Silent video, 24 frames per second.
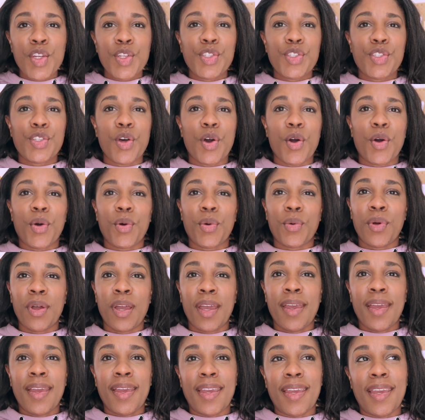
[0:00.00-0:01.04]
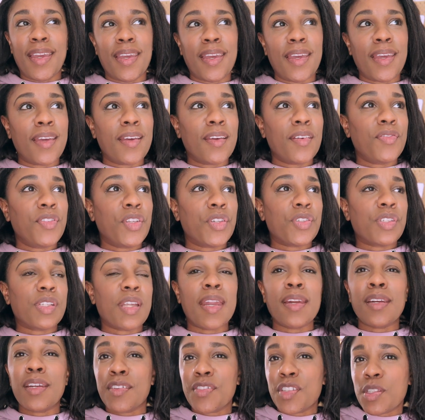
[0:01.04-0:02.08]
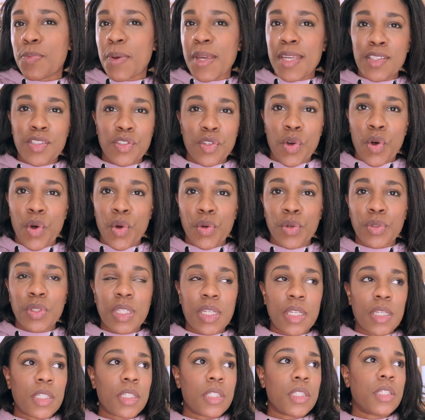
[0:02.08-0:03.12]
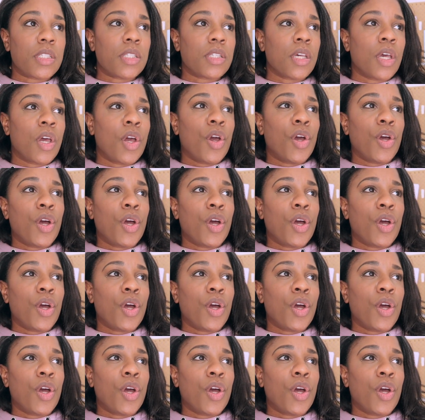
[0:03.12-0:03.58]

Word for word: So if there's not enough space to hold his